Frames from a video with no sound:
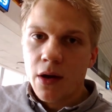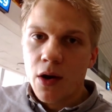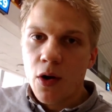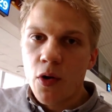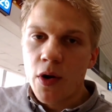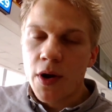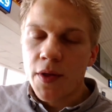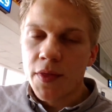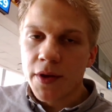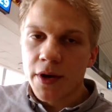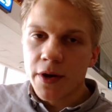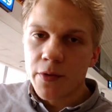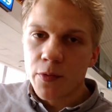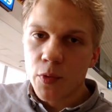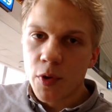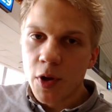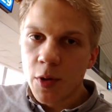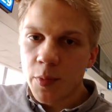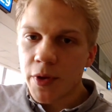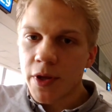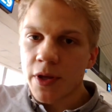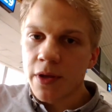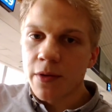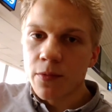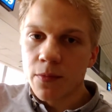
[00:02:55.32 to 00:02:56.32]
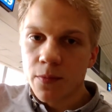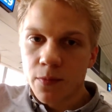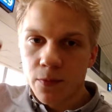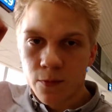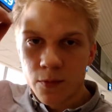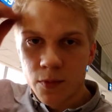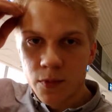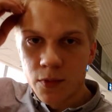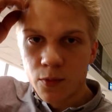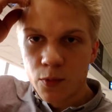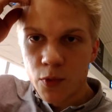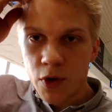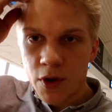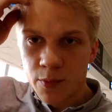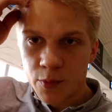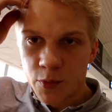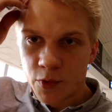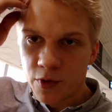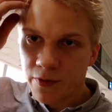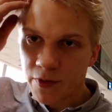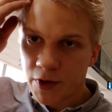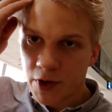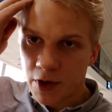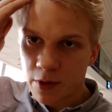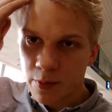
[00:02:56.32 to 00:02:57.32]
Oh, and there will be one
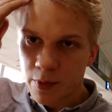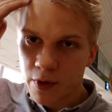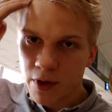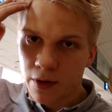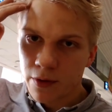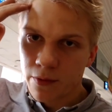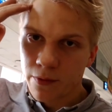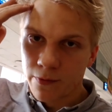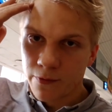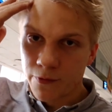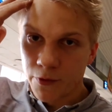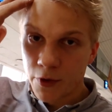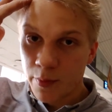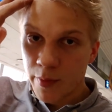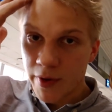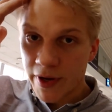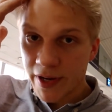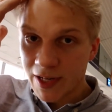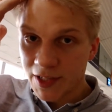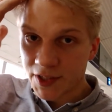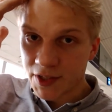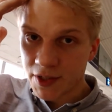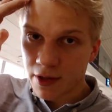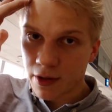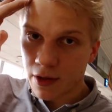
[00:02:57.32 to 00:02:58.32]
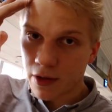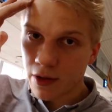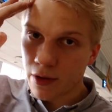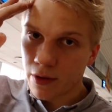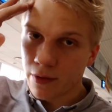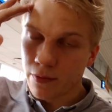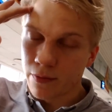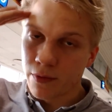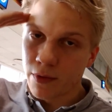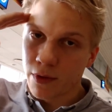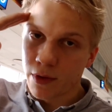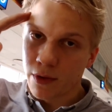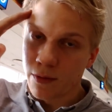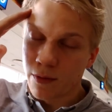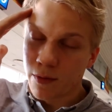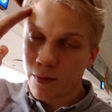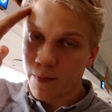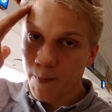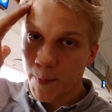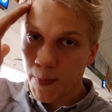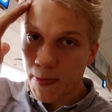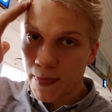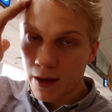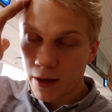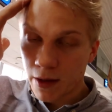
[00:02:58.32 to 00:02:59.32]
more video from Helsinki
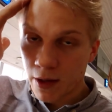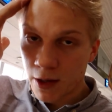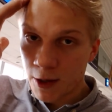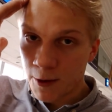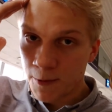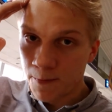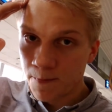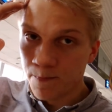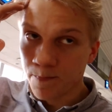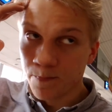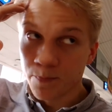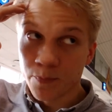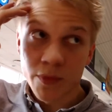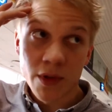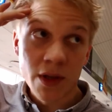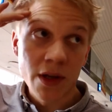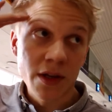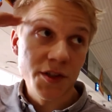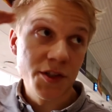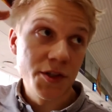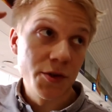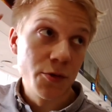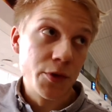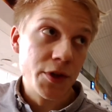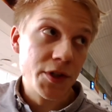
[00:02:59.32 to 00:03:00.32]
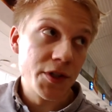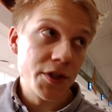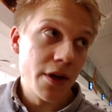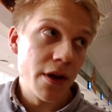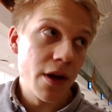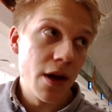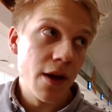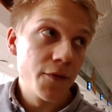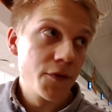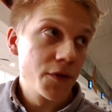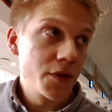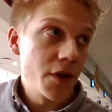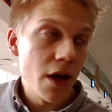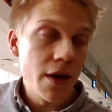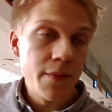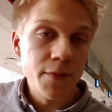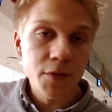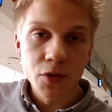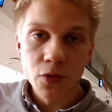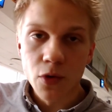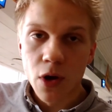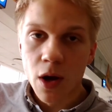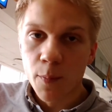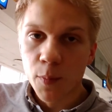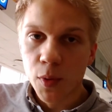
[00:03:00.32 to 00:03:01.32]
as soon as I have time
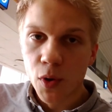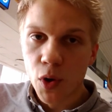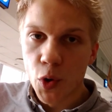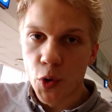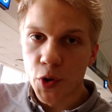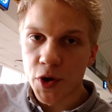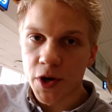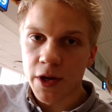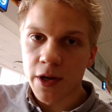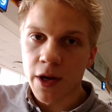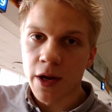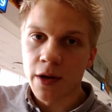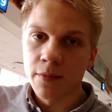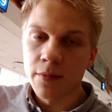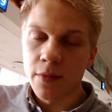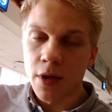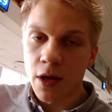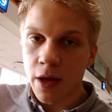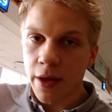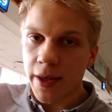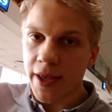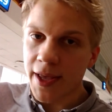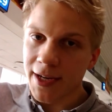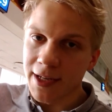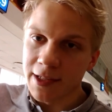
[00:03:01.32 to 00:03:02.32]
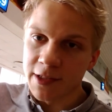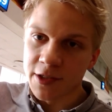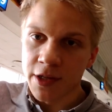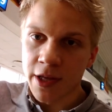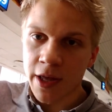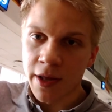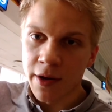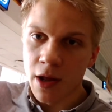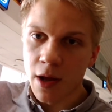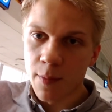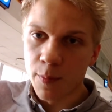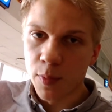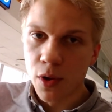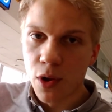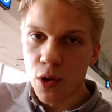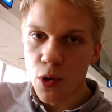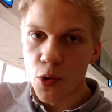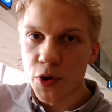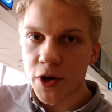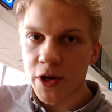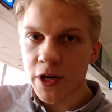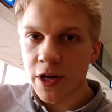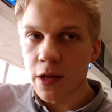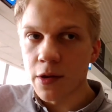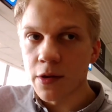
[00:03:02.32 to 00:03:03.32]
to upload it, edit and
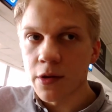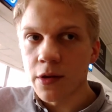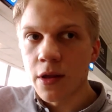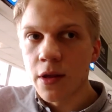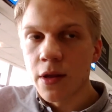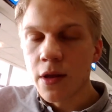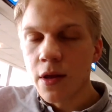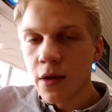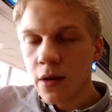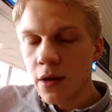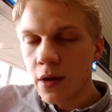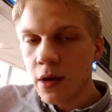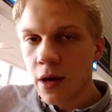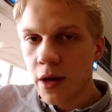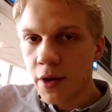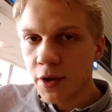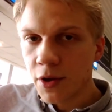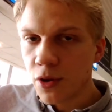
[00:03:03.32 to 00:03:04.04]
upload it. I